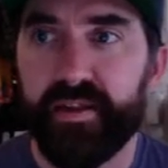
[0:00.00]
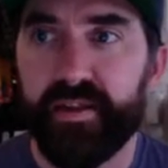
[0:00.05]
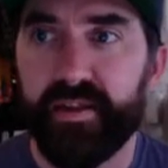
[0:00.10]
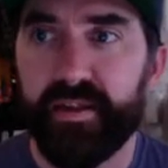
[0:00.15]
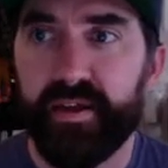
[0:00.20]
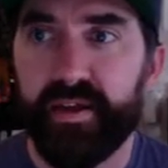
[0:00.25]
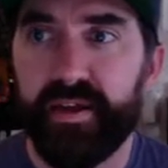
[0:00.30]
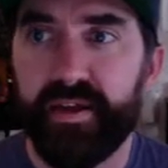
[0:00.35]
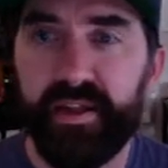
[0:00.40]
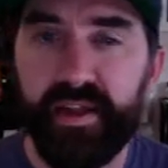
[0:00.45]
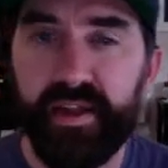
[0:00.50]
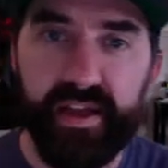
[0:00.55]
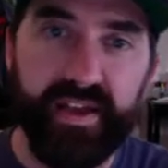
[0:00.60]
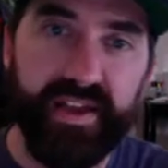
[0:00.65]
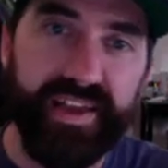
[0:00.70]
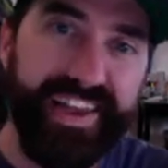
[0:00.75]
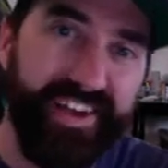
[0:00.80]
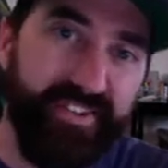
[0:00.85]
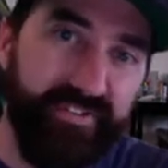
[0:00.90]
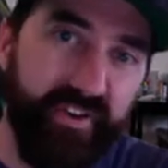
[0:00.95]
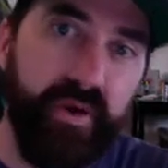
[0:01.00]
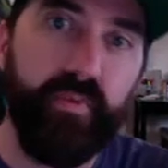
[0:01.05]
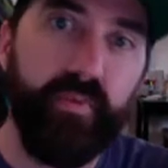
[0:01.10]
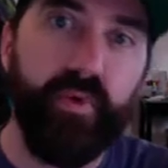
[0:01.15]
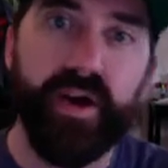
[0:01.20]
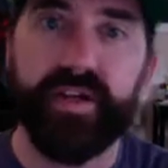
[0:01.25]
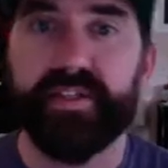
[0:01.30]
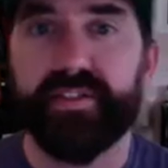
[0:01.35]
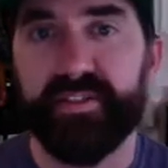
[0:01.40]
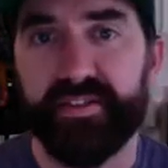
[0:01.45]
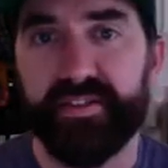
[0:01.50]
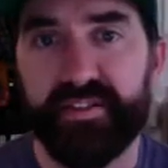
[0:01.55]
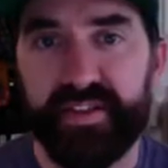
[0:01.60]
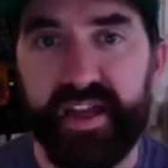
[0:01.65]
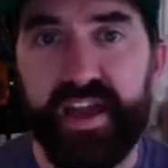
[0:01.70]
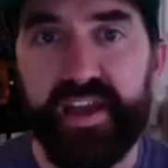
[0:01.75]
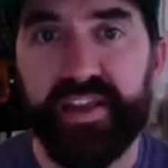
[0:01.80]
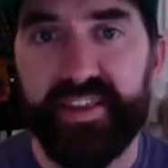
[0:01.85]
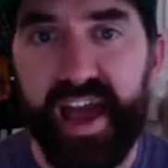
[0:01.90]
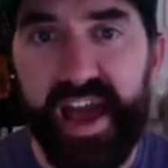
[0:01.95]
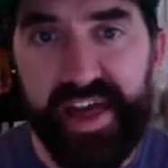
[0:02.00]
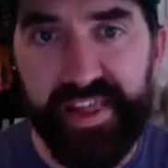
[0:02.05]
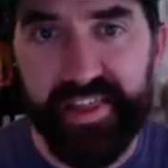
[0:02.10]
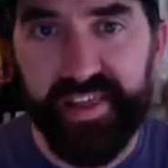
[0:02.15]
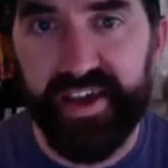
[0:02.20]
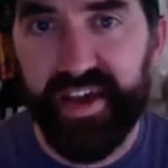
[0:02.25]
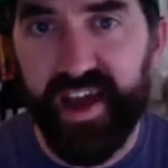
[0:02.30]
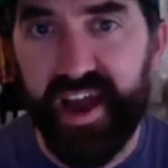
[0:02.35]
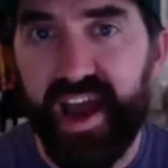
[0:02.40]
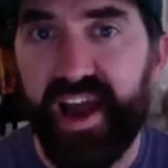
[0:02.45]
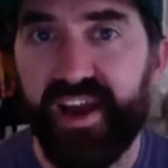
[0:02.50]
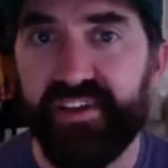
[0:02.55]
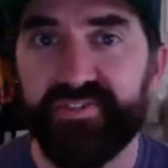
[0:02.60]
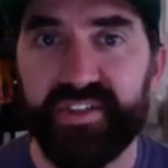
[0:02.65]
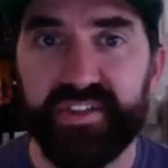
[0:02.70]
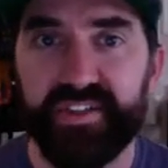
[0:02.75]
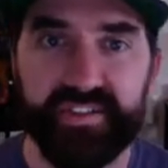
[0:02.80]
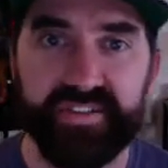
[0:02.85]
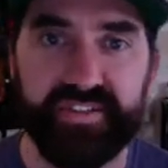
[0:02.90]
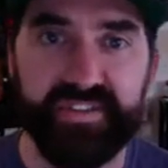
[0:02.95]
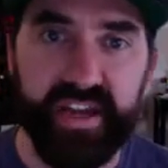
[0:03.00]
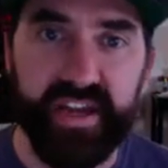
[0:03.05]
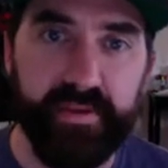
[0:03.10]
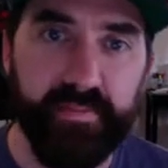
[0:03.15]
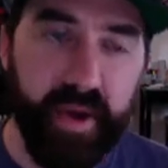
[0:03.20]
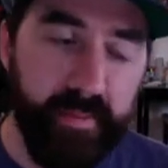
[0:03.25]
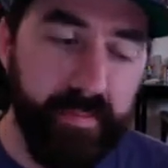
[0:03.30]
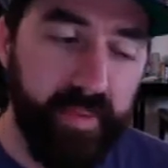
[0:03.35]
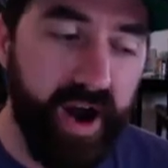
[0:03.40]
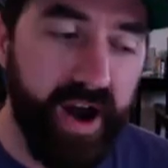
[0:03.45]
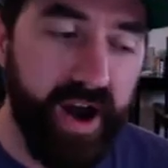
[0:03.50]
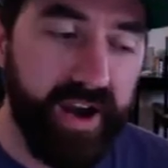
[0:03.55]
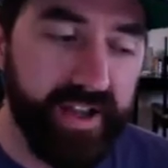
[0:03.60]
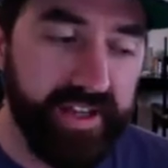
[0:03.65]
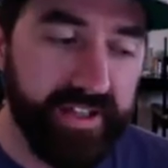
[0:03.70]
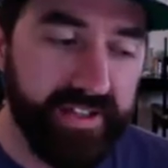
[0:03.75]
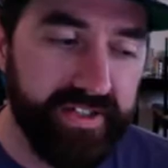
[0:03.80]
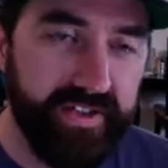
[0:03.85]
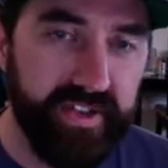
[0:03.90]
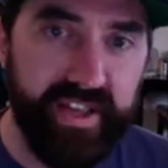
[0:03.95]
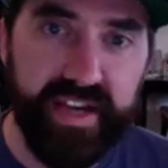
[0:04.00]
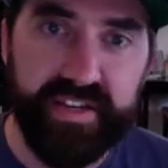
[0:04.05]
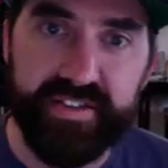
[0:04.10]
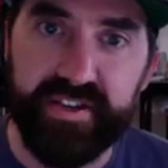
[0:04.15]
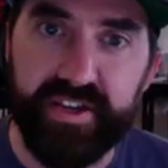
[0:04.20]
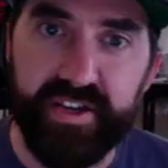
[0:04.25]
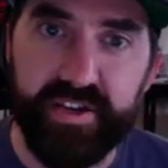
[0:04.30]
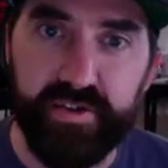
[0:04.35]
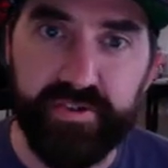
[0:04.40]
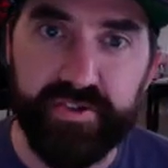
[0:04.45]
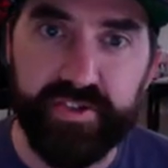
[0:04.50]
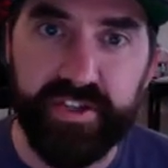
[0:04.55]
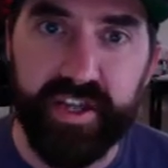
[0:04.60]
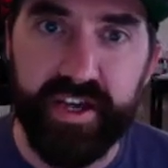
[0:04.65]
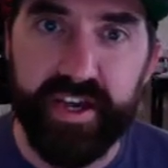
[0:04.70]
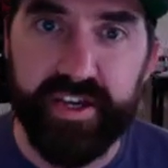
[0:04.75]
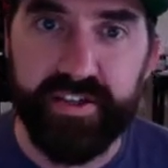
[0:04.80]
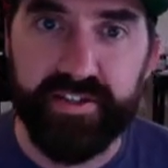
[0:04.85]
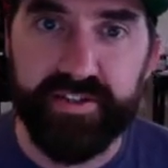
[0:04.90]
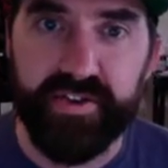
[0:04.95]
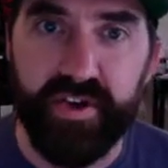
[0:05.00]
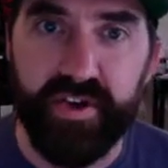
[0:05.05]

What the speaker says: if I want to sustain that, like I have to sustain my body. And so that's a huge thing. So